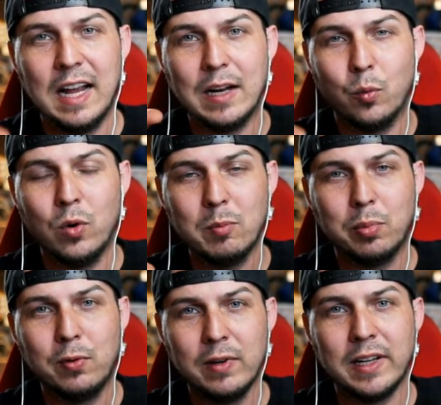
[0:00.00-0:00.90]
And at one
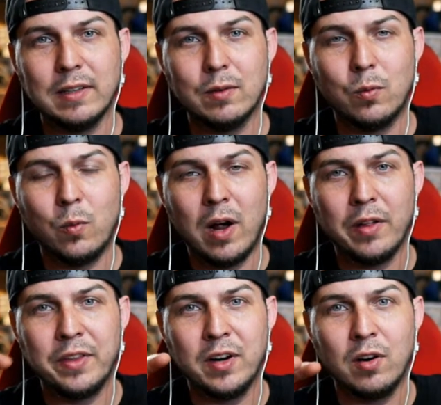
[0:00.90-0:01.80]
point, while
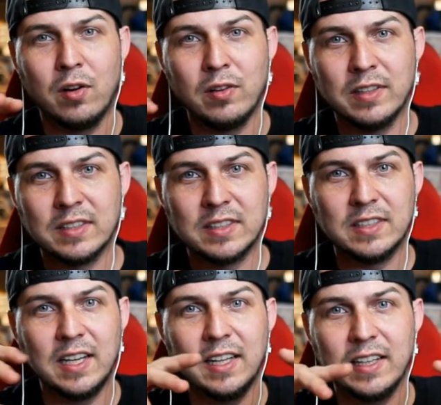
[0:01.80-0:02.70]
they're all in
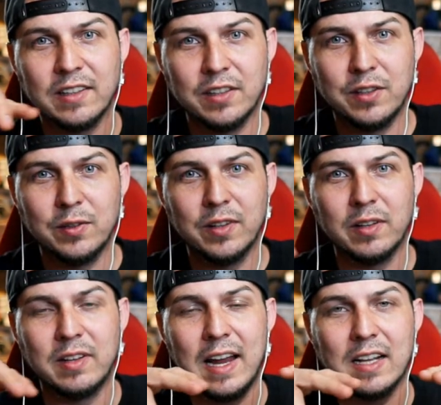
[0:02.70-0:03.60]
sync and they're doing
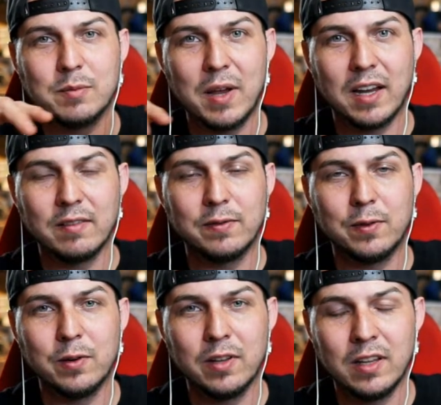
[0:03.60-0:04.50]
their dance back and
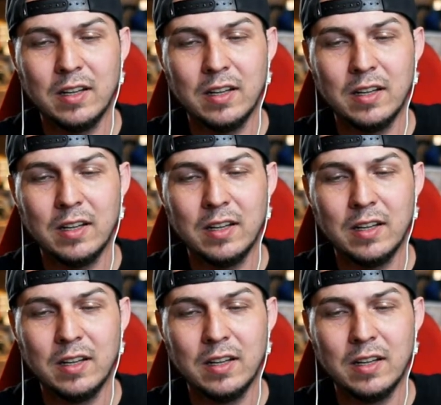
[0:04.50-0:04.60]
forth,